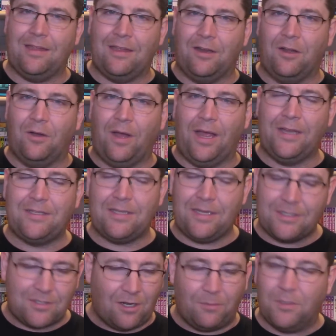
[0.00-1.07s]
you know, it's
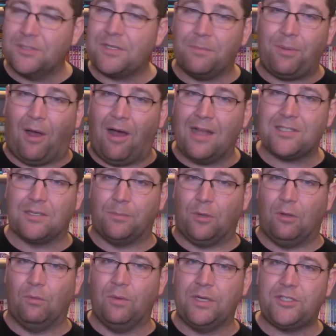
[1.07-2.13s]
it's almost
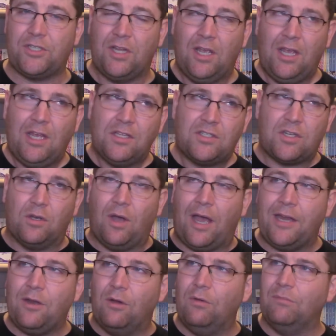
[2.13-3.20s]
impossible, which so
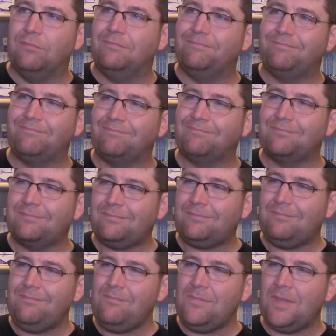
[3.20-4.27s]
I don't
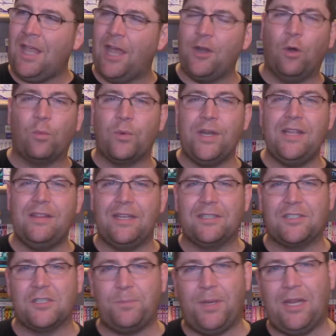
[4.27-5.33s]
I don't read
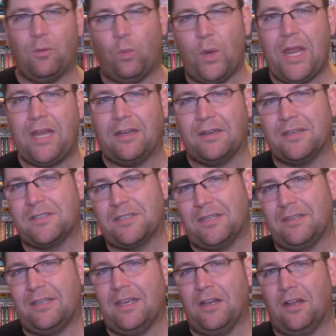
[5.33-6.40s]
this as being weakness
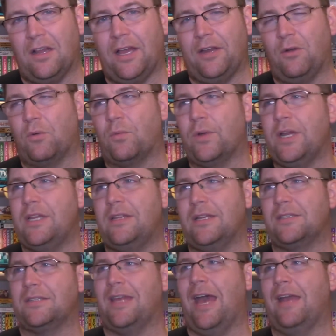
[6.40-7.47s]
in Gil. I don't read
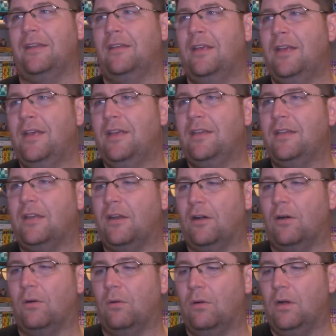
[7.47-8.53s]
this that, you
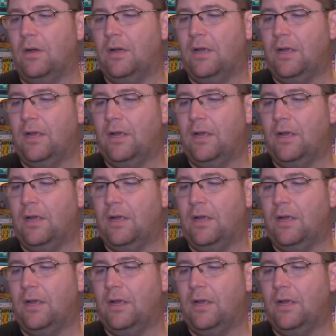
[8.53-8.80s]
know,